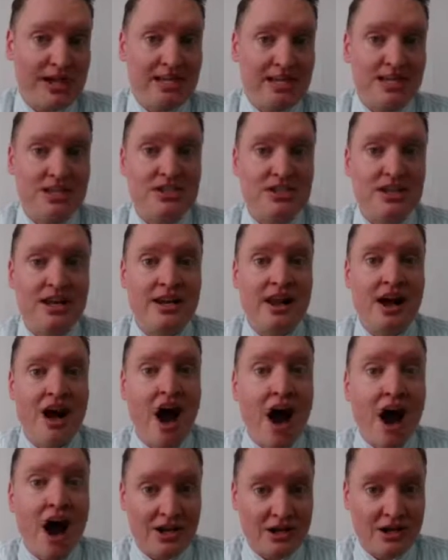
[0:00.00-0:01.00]
is an
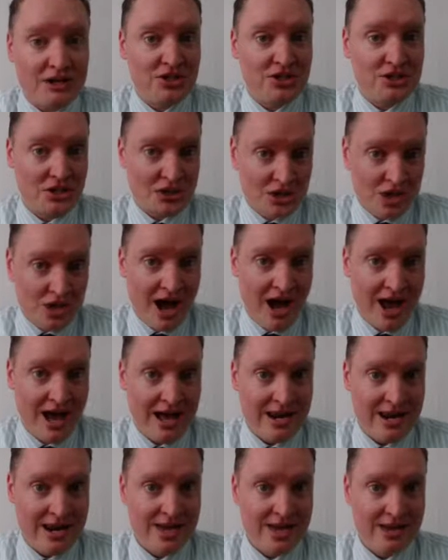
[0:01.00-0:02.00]

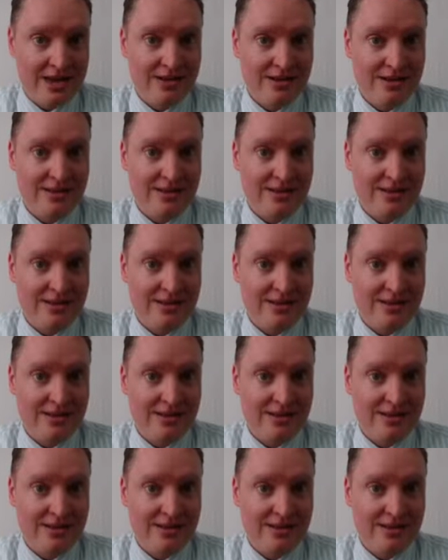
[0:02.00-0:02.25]
octagon.